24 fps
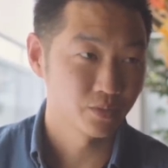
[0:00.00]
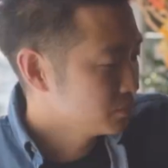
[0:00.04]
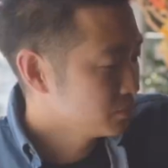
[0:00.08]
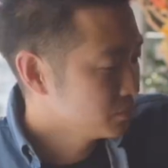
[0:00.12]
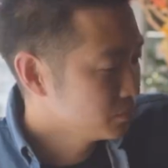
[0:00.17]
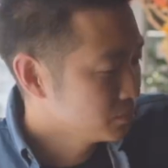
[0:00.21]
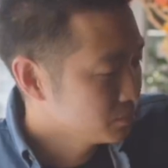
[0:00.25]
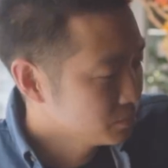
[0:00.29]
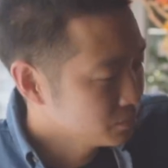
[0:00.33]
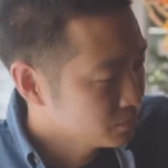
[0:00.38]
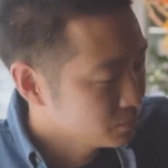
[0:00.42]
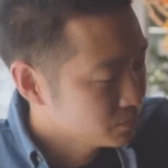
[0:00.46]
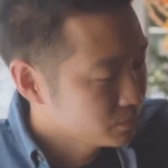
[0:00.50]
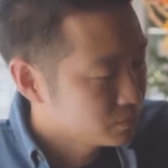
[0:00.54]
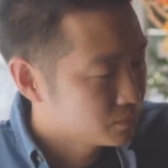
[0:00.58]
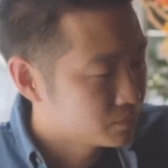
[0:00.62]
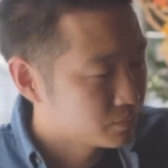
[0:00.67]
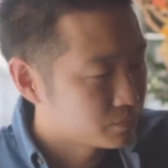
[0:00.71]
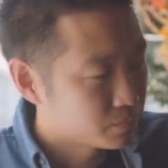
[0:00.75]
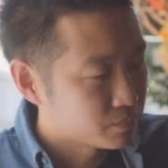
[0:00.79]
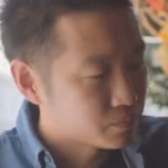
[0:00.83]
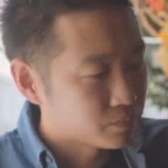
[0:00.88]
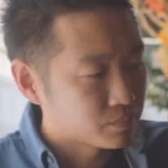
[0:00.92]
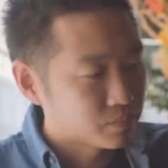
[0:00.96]

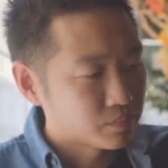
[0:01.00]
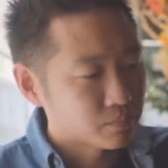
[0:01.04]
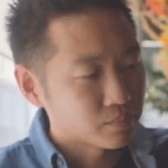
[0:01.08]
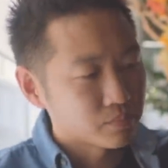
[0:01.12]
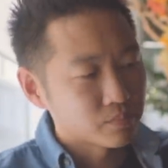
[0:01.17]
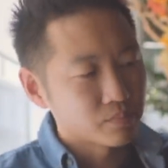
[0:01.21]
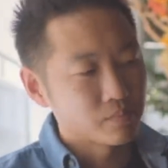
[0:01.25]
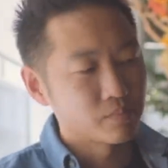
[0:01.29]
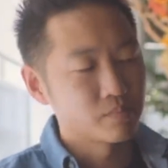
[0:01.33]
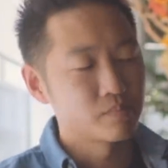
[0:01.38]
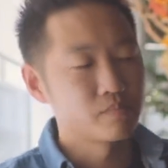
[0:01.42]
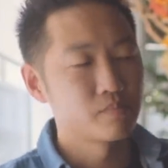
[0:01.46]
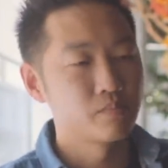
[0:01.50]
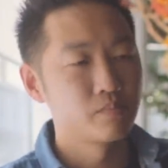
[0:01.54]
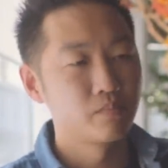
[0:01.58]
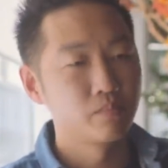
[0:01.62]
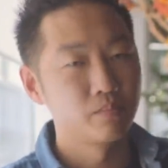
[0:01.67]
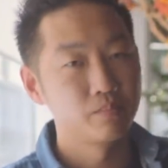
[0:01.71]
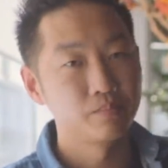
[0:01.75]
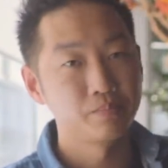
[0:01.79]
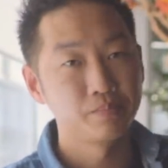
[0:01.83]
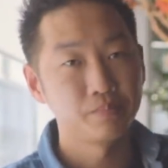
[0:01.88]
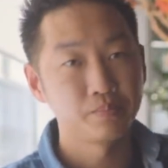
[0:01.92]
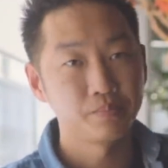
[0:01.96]

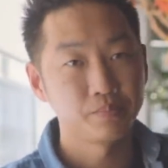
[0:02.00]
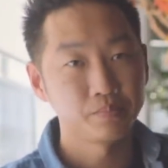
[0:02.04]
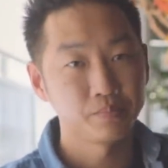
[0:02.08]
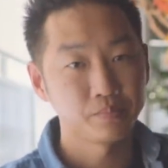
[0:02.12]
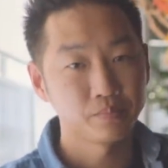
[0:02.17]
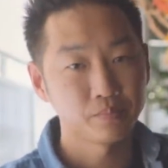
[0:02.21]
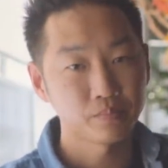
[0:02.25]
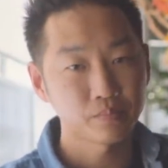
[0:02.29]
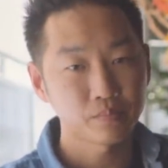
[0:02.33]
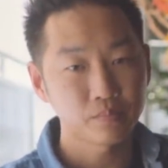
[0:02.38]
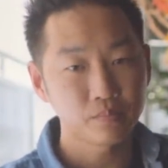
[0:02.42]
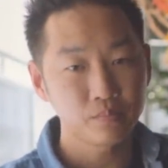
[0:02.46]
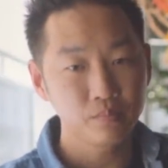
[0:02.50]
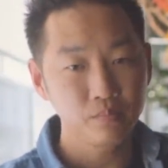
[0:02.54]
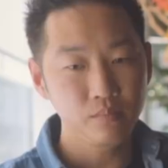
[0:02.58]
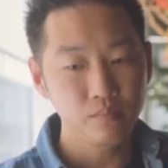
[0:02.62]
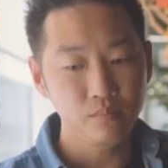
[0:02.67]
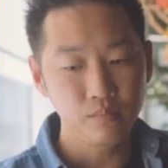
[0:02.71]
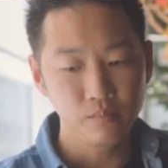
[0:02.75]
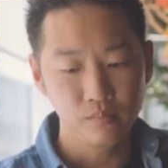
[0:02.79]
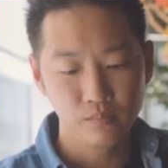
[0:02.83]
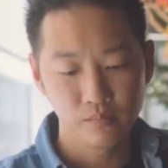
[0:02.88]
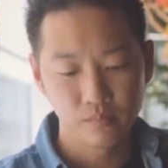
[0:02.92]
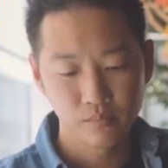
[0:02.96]

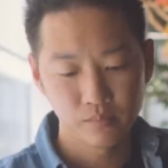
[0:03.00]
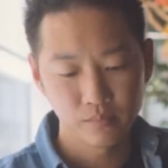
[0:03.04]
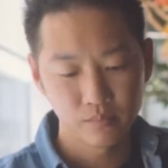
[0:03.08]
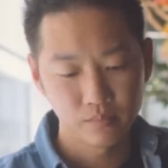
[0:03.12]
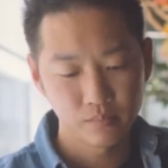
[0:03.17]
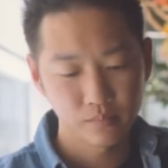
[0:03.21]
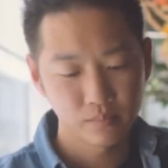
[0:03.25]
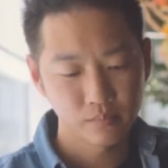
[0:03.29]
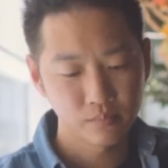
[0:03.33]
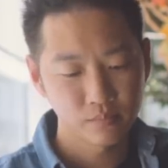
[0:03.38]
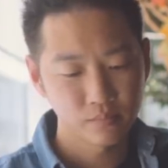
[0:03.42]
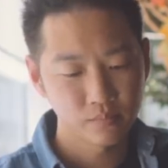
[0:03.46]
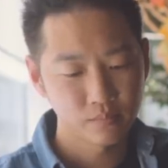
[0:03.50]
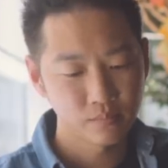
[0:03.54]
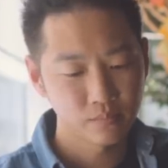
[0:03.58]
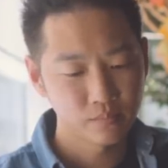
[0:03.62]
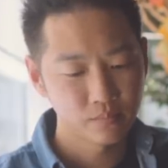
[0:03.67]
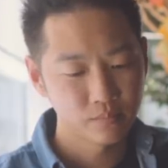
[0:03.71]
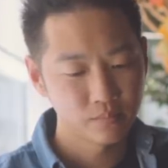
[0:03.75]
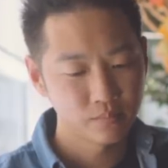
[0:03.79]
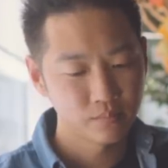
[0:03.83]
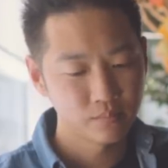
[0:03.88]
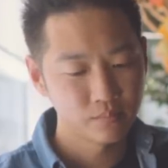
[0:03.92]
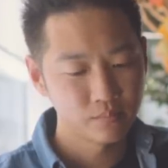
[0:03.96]

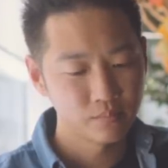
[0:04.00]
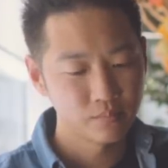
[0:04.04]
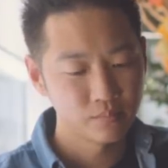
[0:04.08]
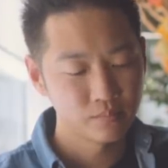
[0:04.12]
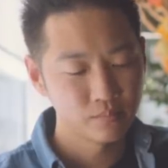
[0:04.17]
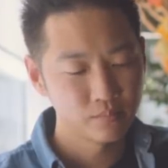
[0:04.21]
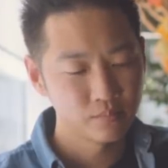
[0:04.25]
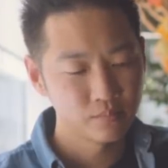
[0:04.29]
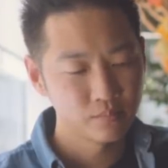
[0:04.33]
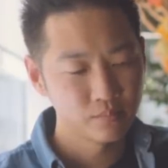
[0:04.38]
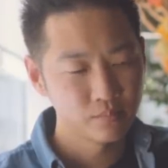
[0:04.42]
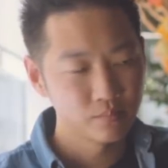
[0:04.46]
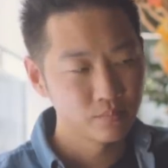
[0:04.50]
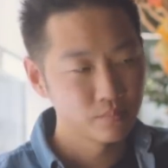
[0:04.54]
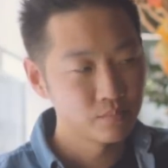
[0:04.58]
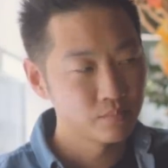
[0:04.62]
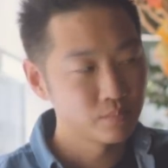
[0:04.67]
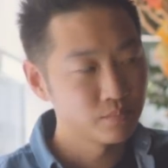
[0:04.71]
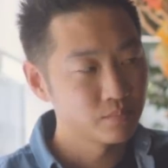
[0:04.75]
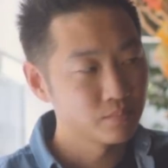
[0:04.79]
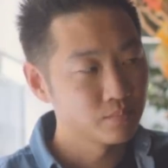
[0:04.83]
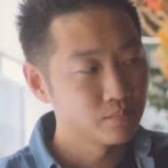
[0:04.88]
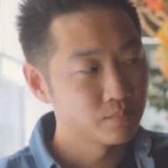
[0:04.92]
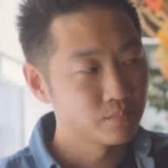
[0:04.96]

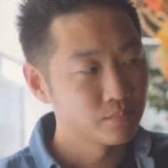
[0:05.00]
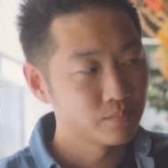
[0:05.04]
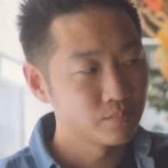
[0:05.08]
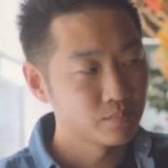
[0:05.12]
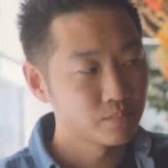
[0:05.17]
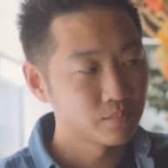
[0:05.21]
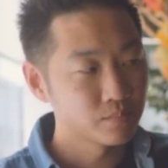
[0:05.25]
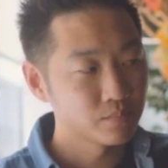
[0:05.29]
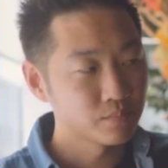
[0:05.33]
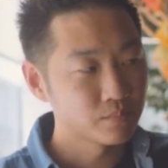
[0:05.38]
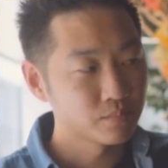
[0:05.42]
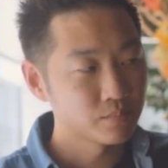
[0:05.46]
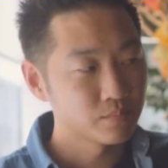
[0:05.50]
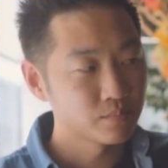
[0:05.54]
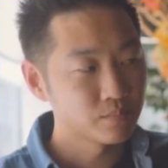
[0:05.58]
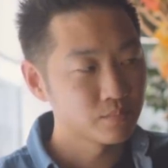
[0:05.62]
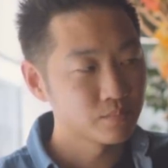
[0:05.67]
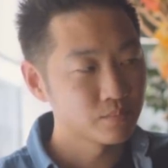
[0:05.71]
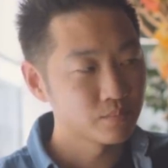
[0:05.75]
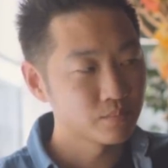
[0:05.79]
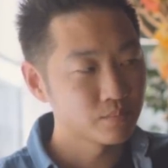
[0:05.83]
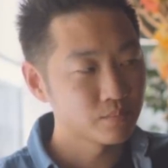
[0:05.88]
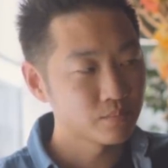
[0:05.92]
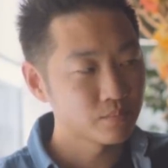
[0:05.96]

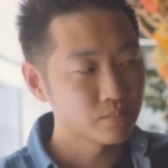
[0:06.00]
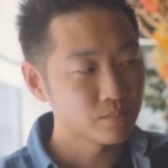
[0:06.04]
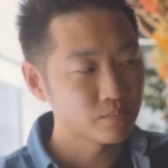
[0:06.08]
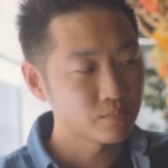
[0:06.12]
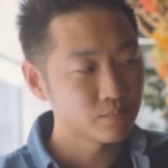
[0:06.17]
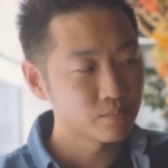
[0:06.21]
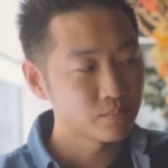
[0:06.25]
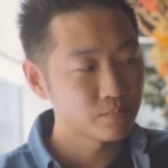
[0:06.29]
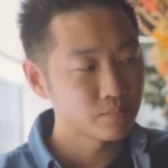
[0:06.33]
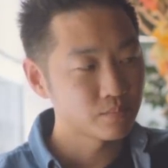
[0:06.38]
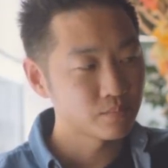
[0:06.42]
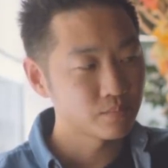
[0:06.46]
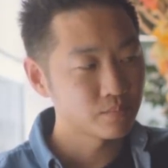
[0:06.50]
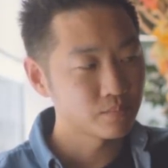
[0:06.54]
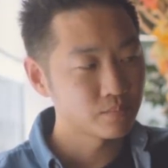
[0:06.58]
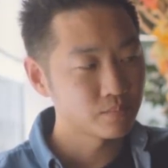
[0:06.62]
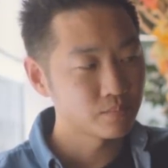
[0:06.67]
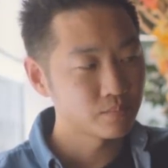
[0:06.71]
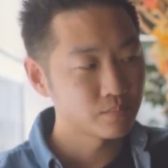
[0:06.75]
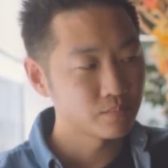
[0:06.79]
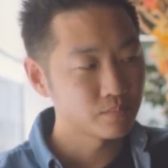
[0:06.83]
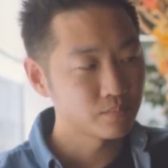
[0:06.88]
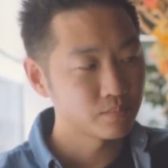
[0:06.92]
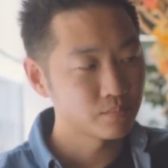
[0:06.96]

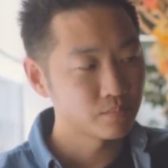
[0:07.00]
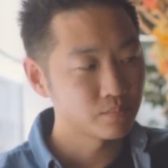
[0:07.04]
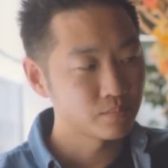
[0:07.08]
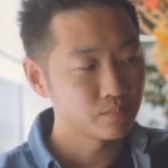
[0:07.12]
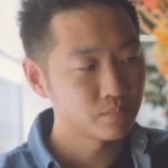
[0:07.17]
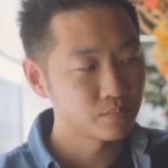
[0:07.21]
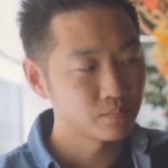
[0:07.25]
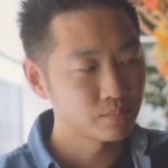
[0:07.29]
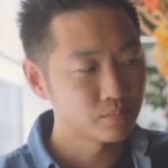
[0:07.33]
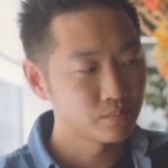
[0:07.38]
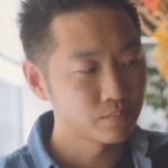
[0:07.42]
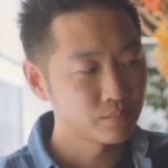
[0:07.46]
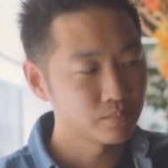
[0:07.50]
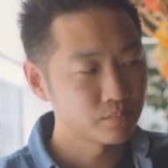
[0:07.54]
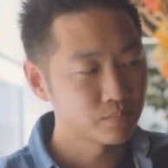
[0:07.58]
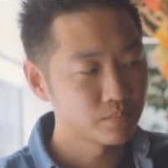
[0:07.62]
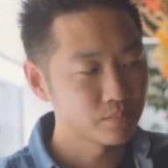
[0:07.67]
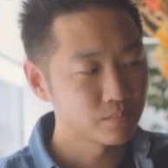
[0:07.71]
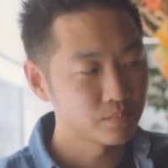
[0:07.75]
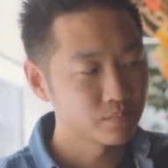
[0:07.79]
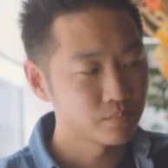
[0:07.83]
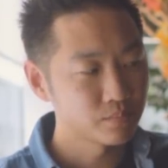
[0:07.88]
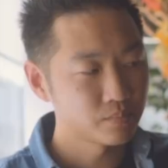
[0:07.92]
[no speech]